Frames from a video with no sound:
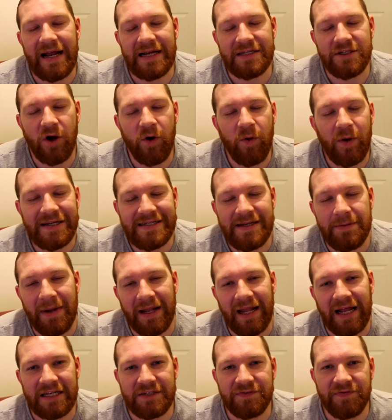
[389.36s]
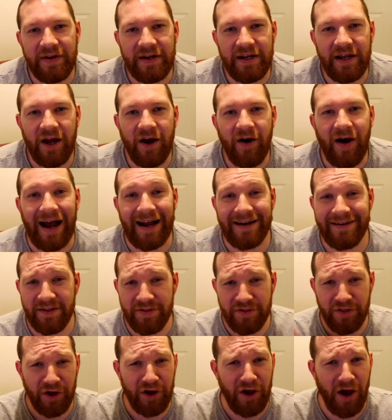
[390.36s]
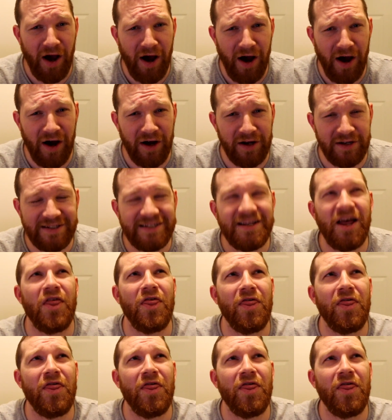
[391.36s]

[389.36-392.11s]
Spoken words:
as always in my last video, I did the cards,